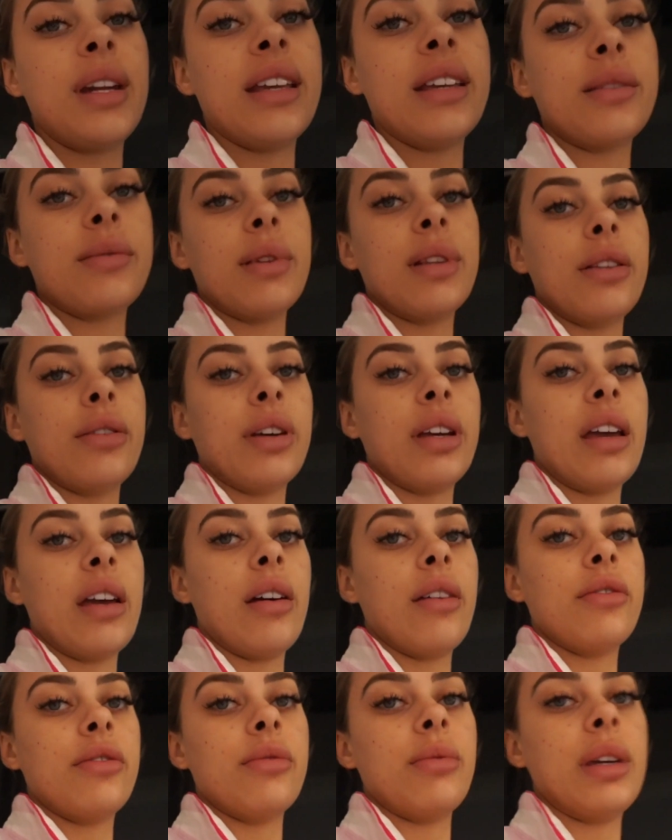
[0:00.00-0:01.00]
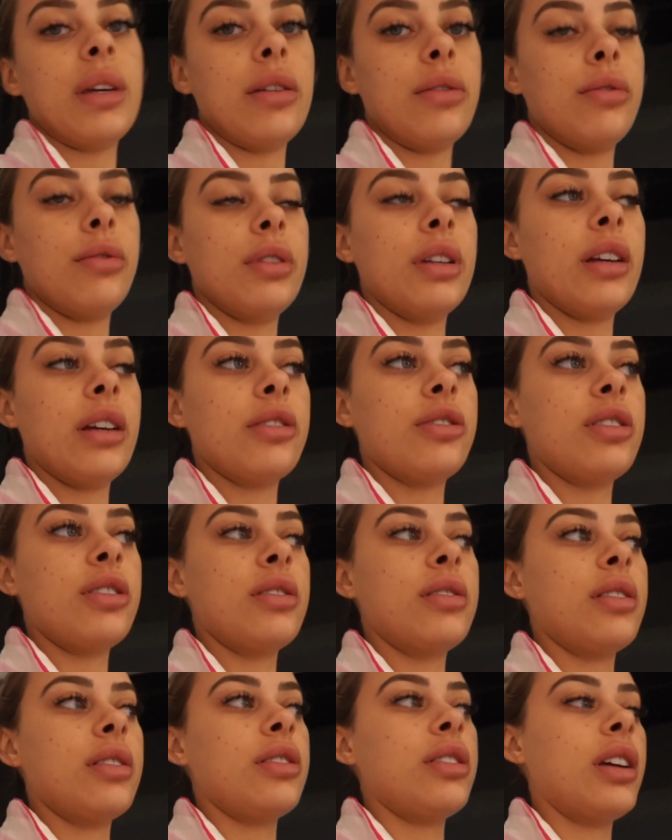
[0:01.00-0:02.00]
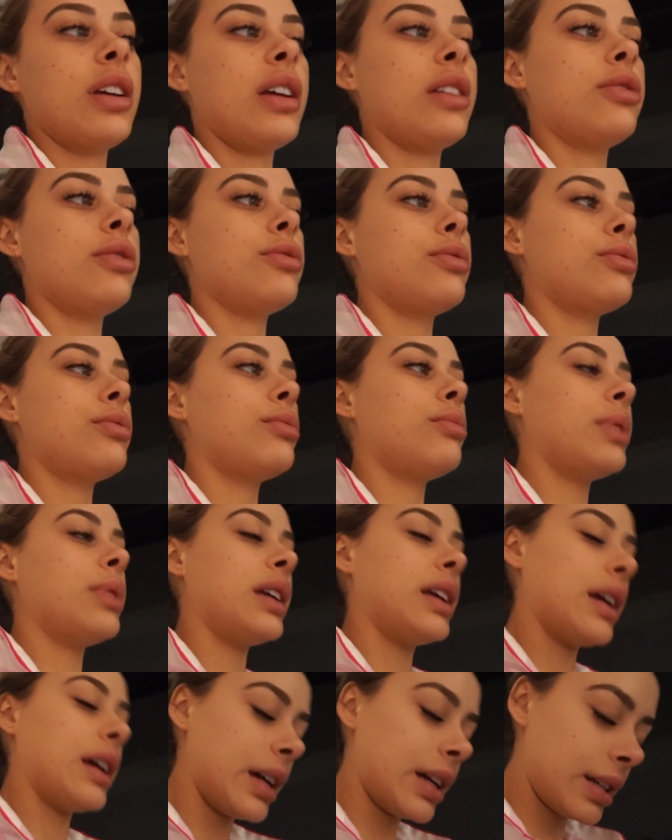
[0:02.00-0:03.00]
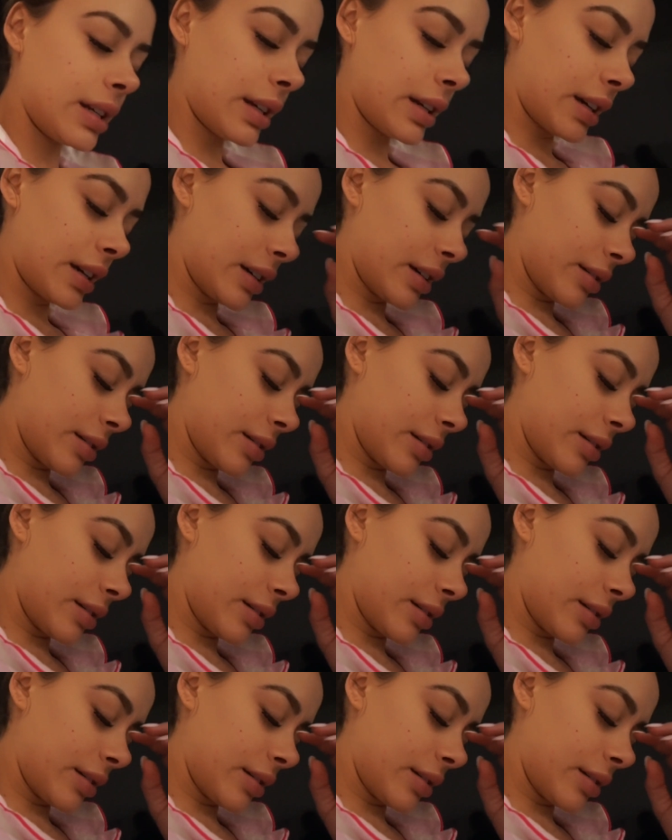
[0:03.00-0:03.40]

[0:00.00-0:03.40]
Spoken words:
Monique's been looking after me all night. She's such an angel. We had